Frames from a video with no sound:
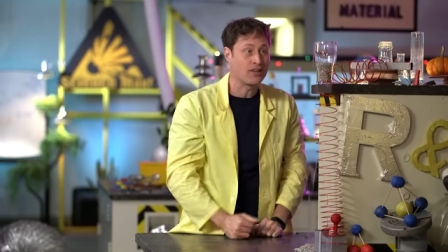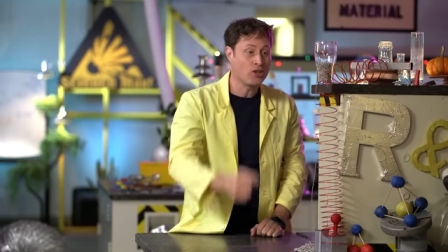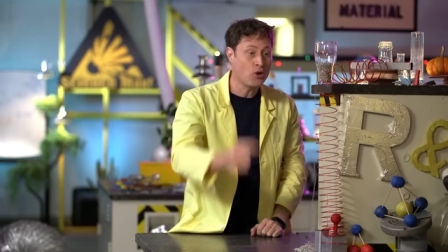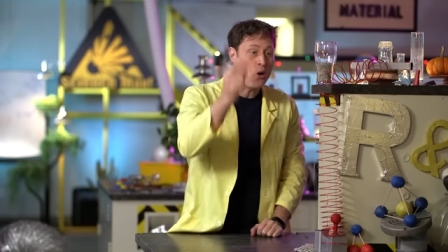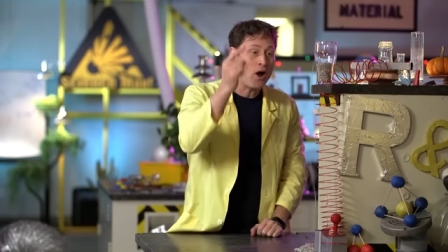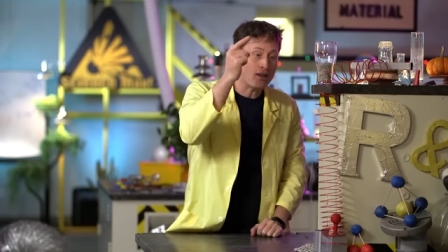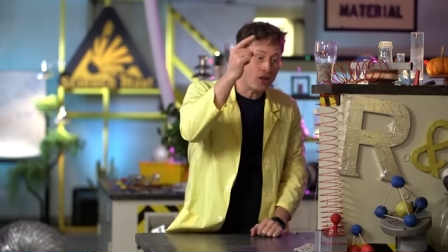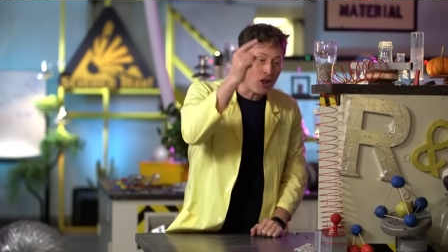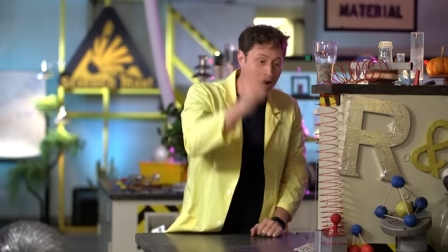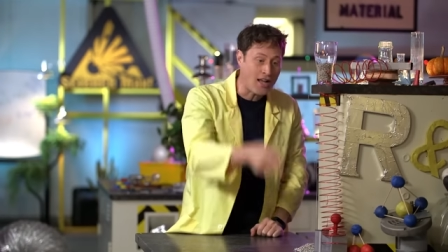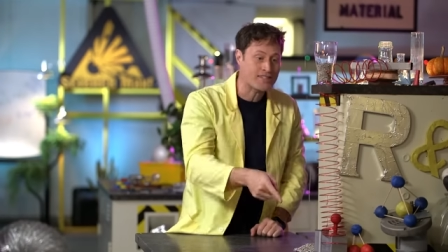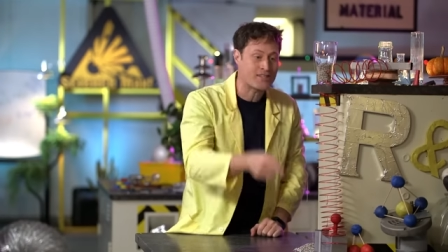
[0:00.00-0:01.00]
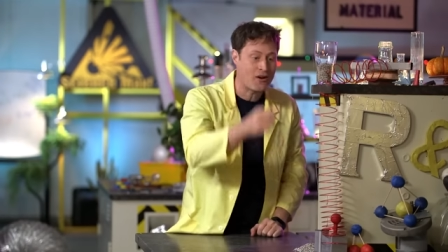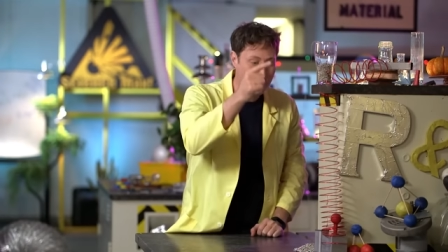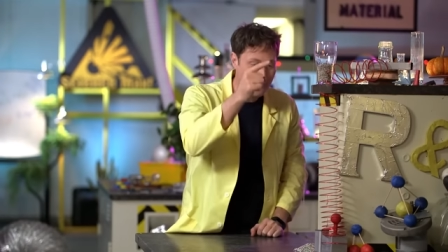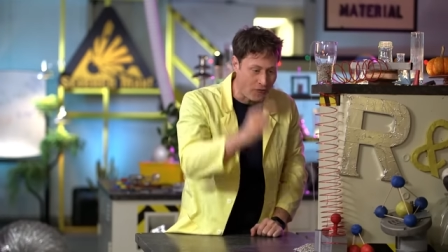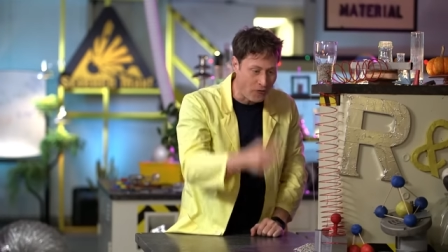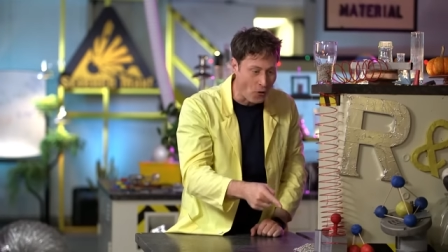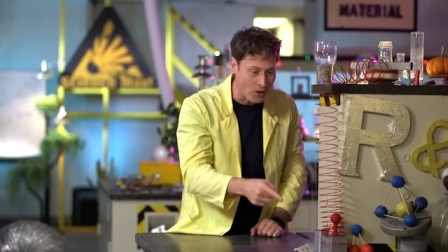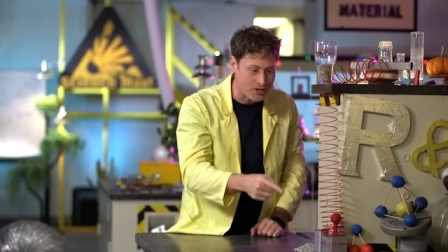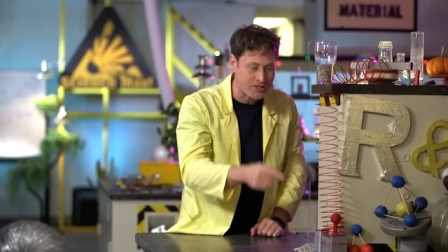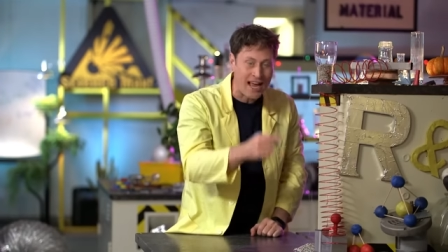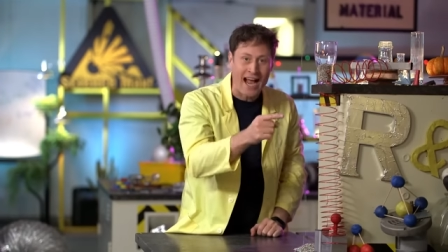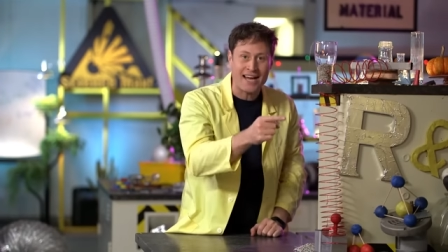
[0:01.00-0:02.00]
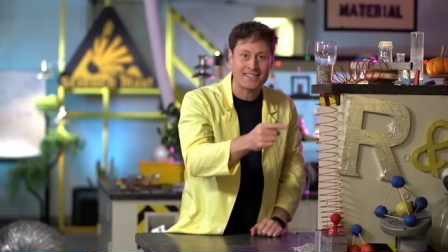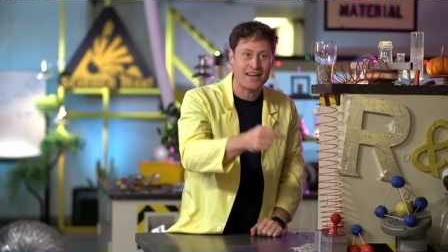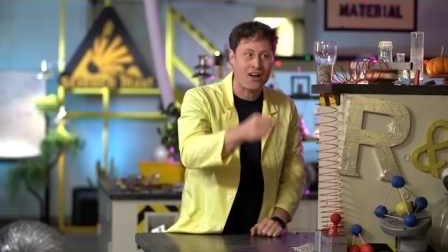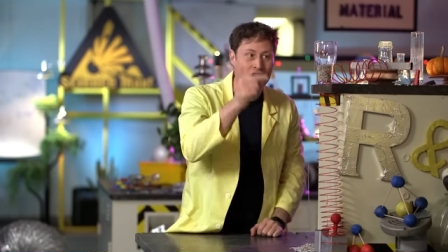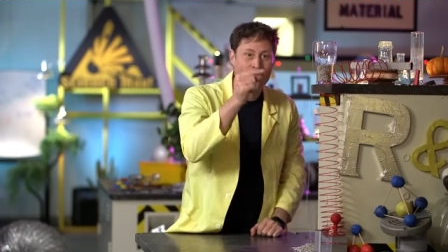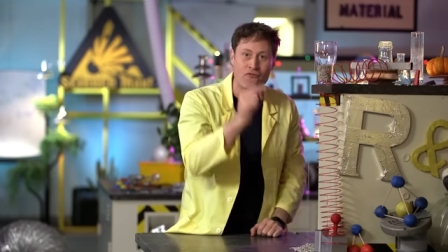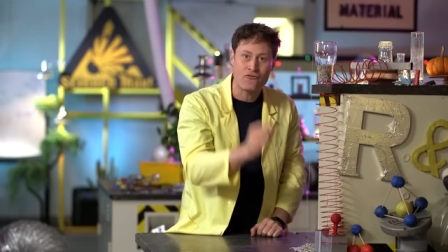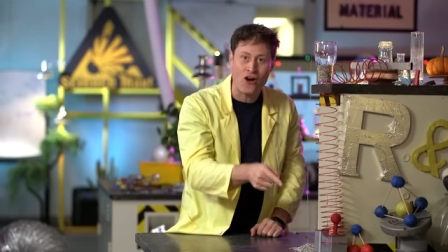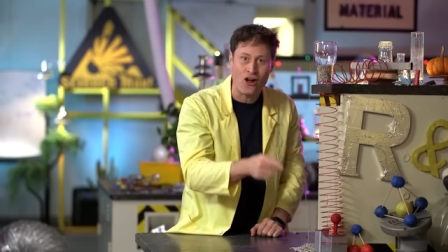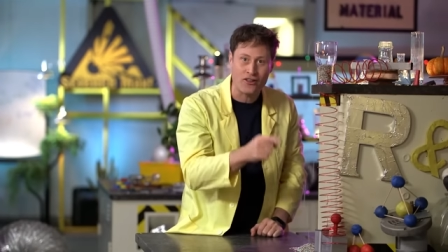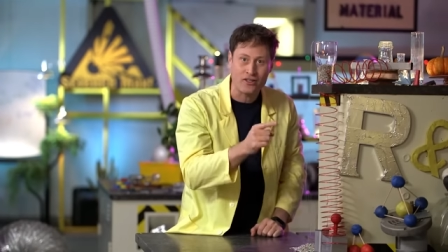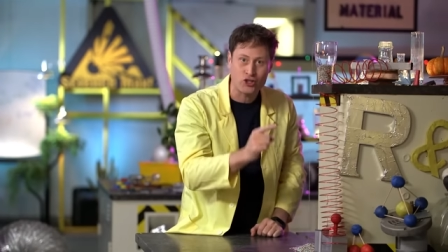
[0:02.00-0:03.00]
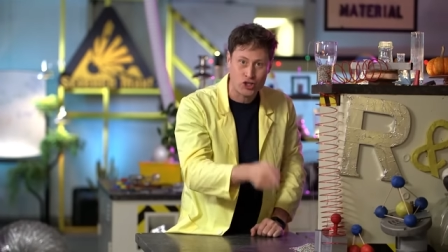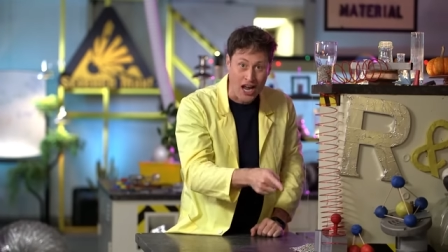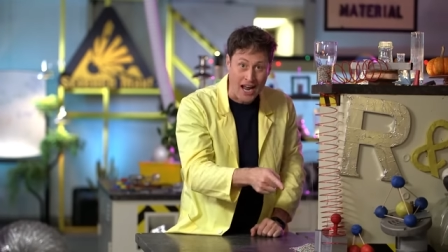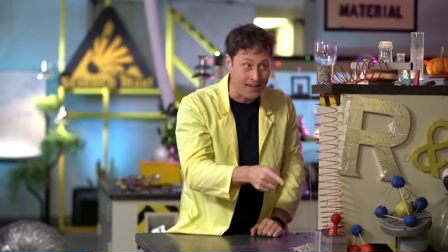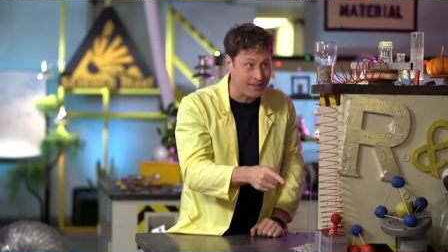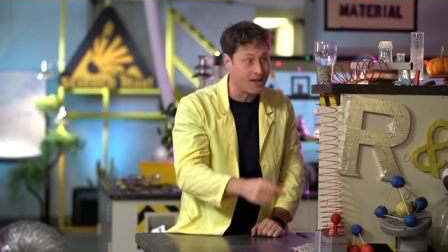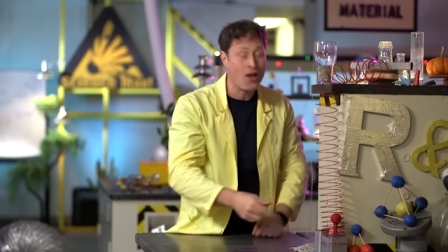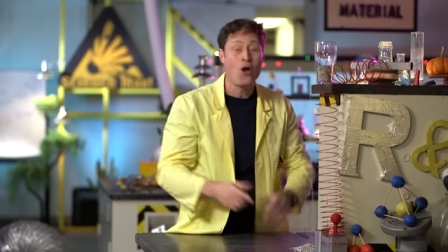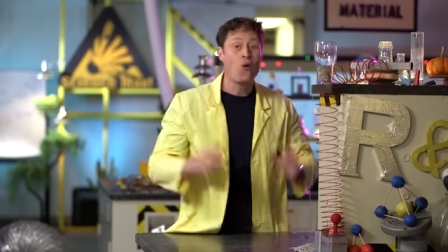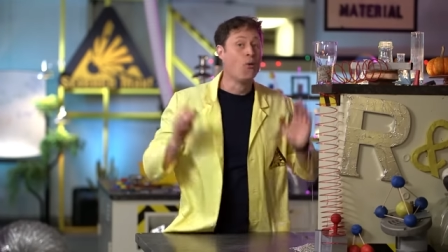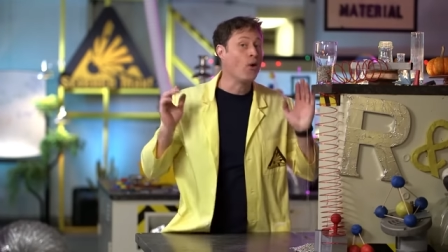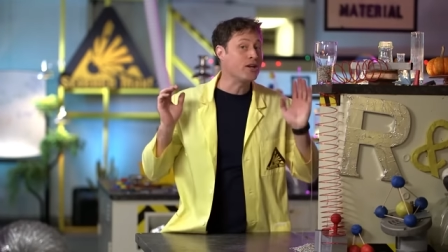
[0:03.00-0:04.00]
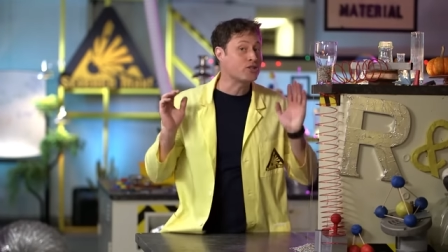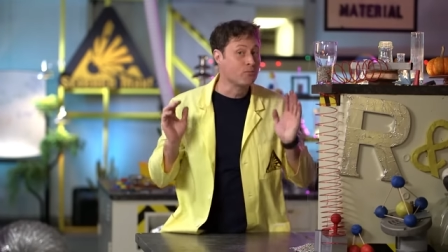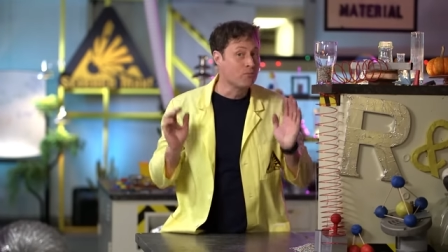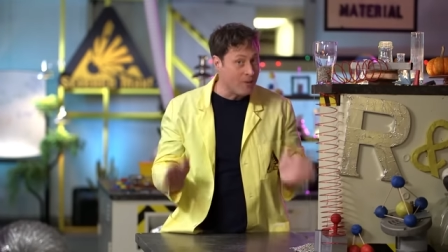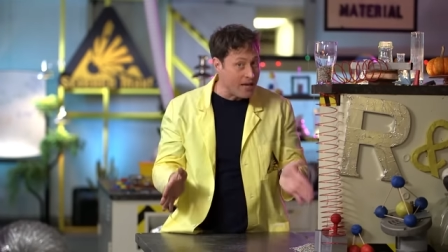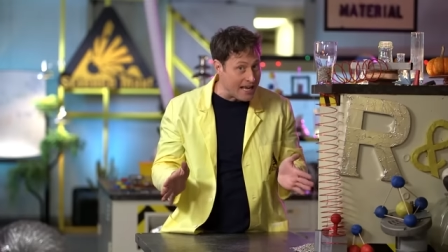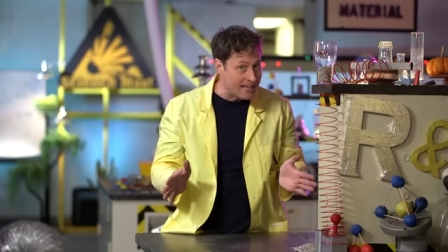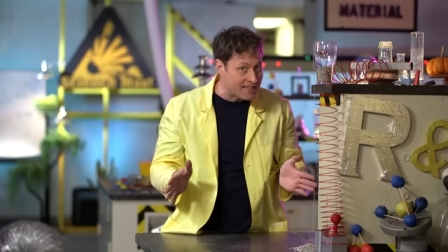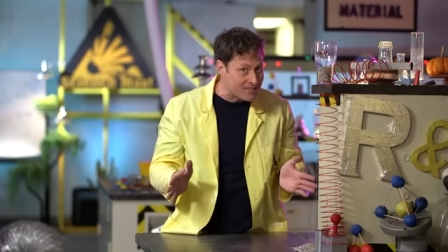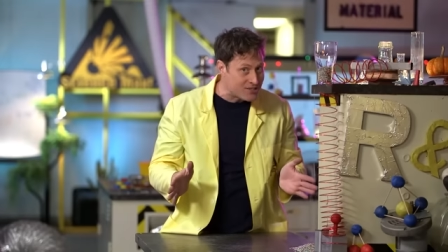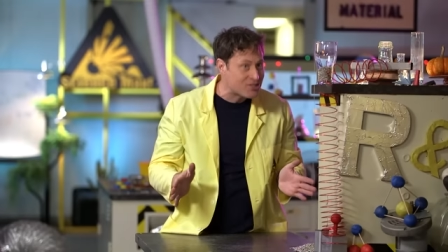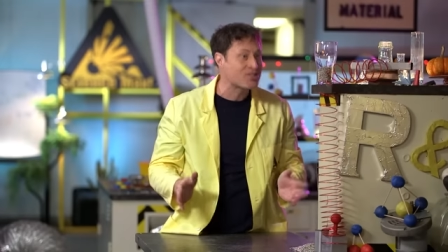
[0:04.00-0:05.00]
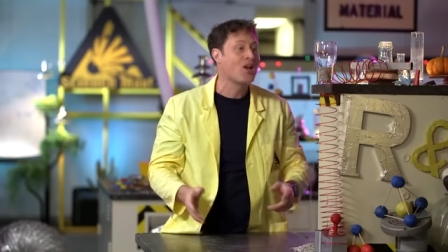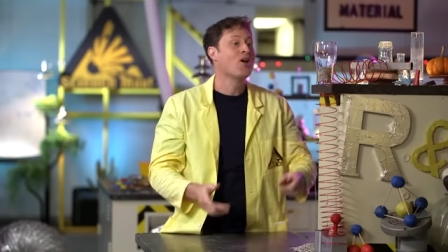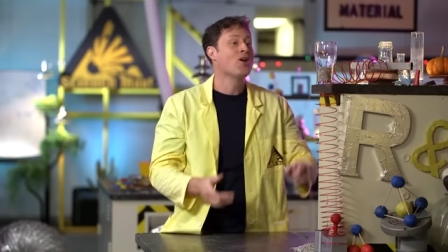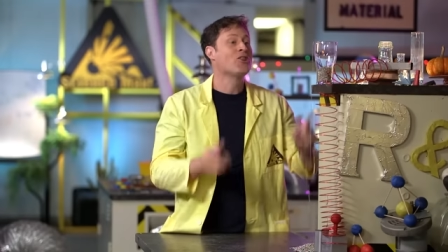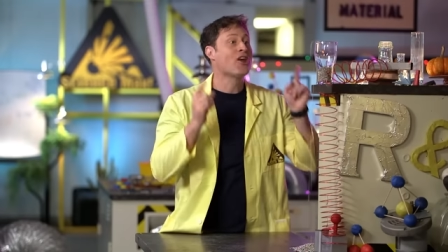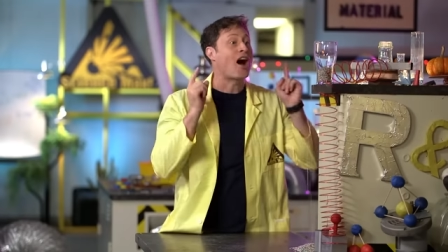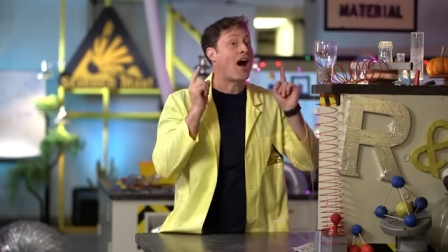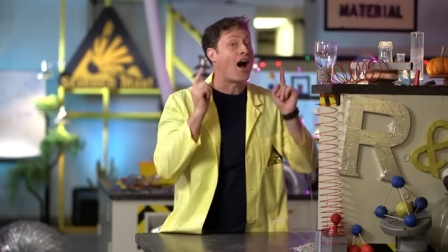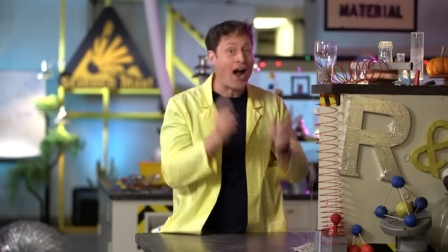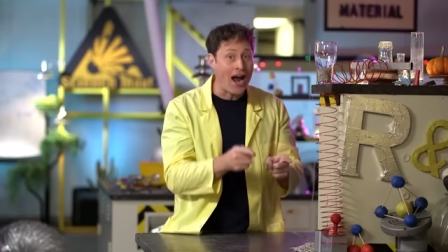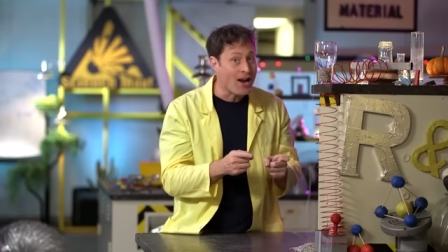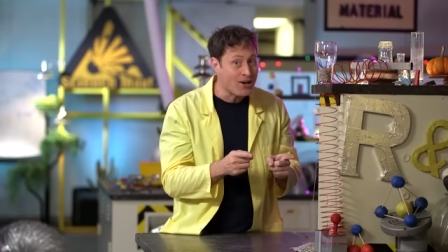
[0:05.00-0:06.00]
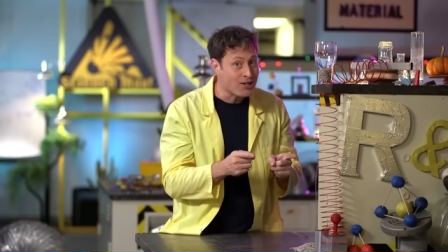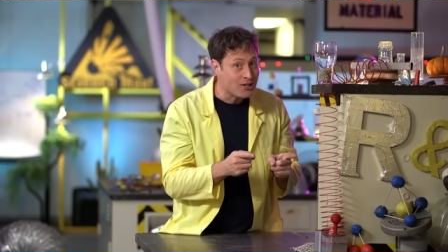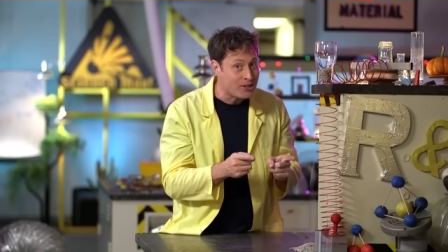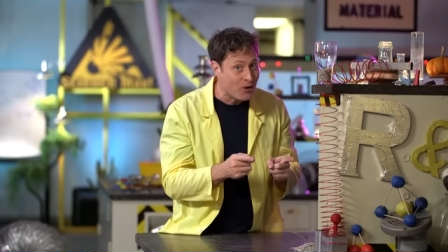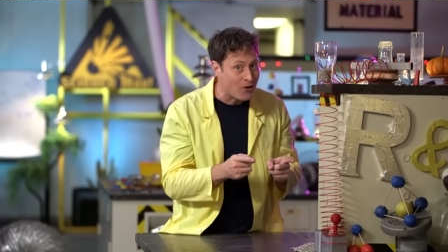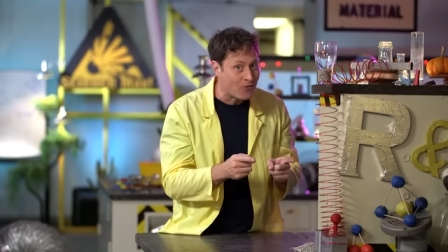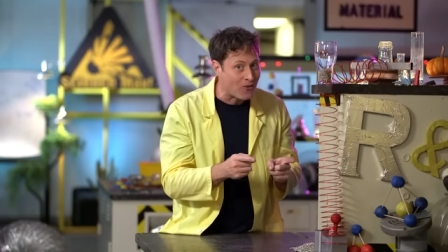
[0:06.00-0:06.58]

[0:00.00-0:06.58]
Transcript: You want lots of force acting on the falling chain, which means the higher you do it